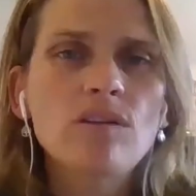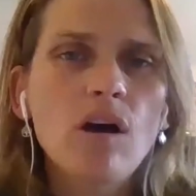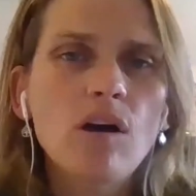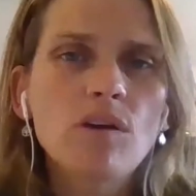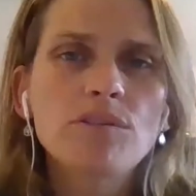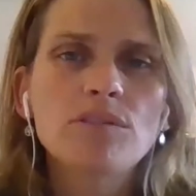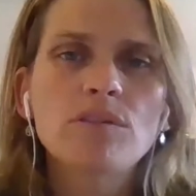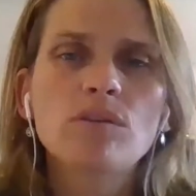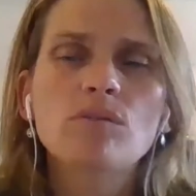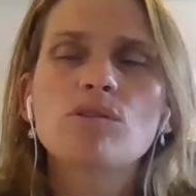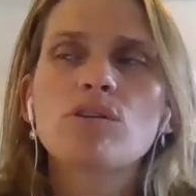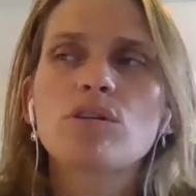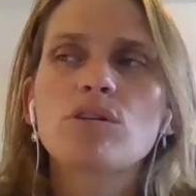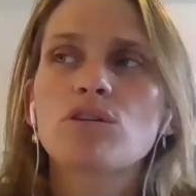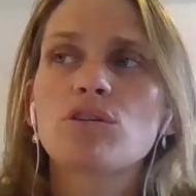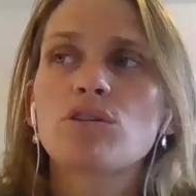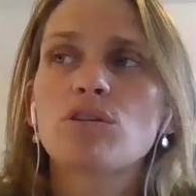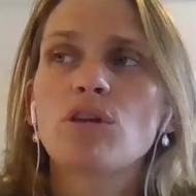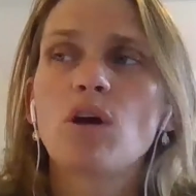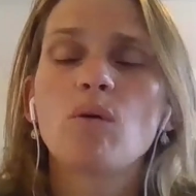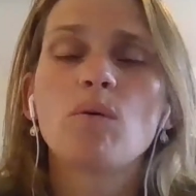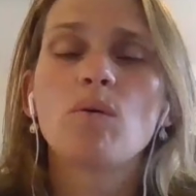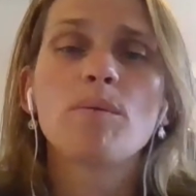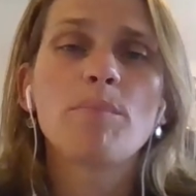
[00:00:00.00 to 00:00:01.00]
also just
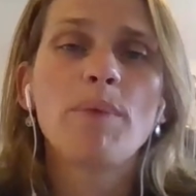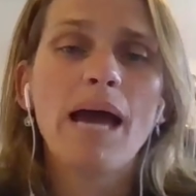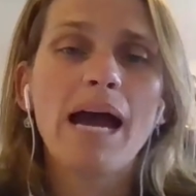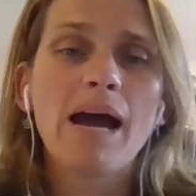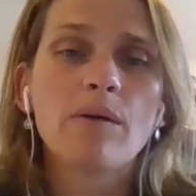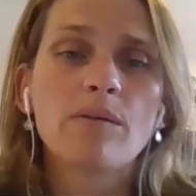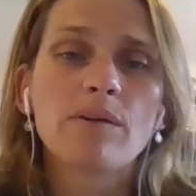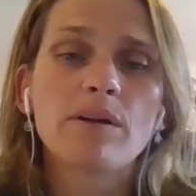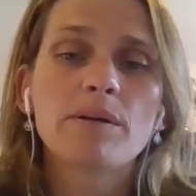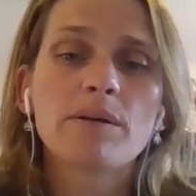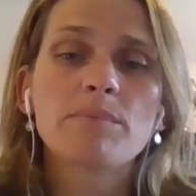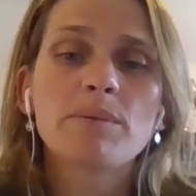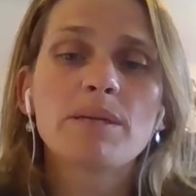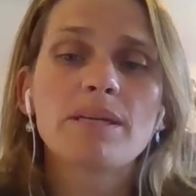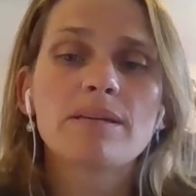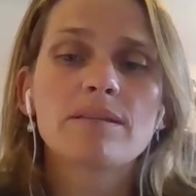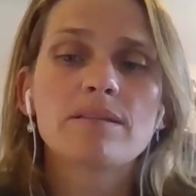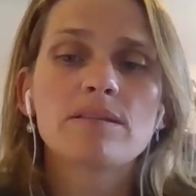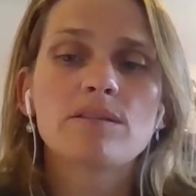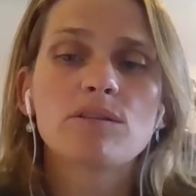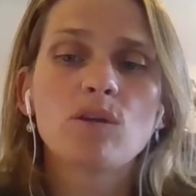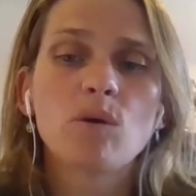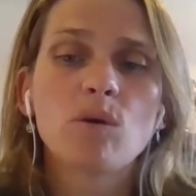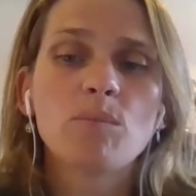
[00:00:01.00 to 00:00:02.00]
so empowering
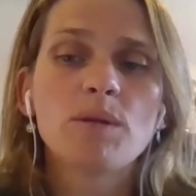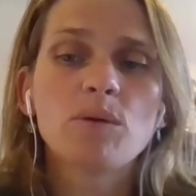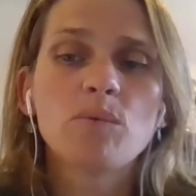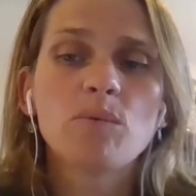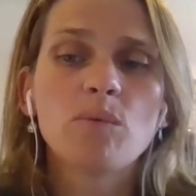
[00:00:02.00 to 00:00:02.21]
because so many